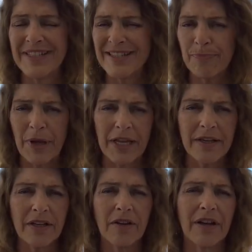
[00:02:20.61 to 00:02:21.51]

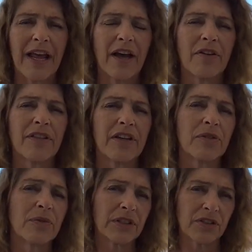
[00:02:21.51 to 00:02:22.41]
depending on how the
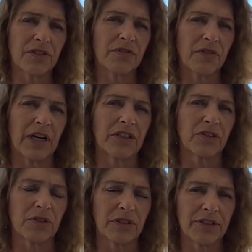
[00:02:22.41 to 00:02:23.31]
original
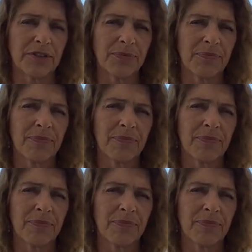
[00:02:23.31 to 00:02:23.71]
fracture looks.